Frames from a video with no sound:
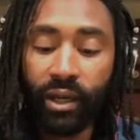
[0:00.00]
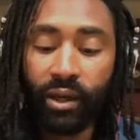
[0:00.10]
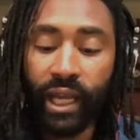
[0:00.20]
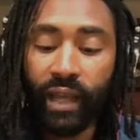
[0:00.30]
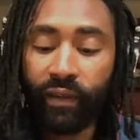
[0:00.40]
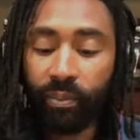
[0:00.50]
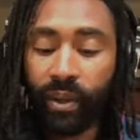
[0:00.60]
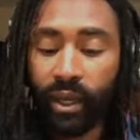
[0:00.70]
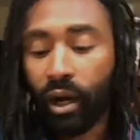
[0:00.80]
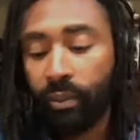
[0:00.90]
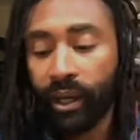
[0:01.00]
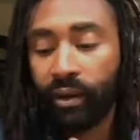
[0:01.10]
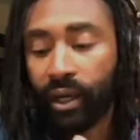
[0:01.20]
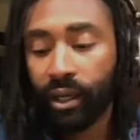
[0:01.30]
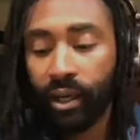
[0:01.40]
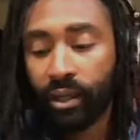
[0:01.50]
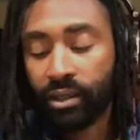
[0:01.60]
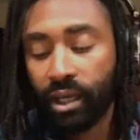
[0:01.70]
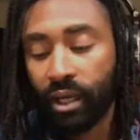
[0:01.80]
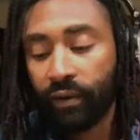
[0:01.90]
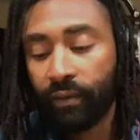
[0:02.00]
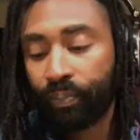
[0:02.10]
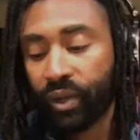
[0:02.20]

and a half, I paid all my credit cards off.